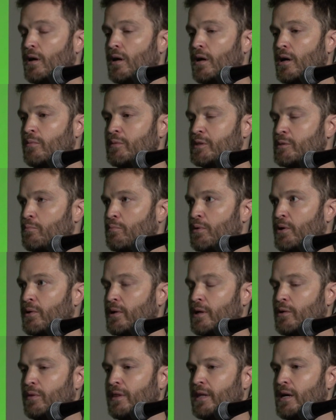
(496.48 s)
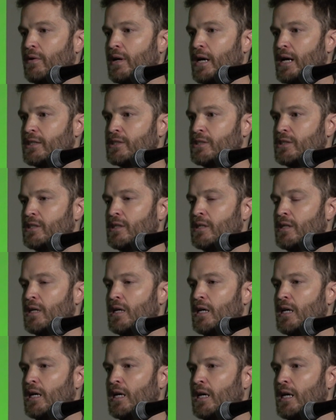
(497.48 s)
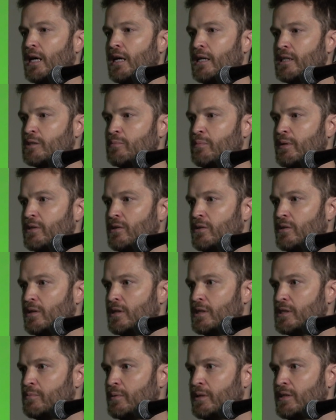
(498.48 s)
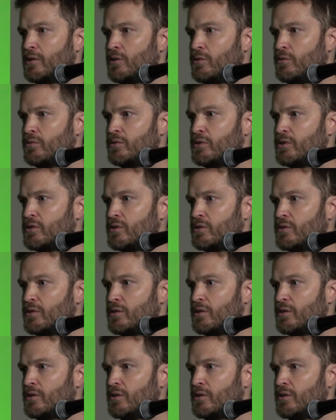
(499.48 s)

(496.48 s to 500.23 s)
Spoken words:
It's burning without oxygen, and it's been used,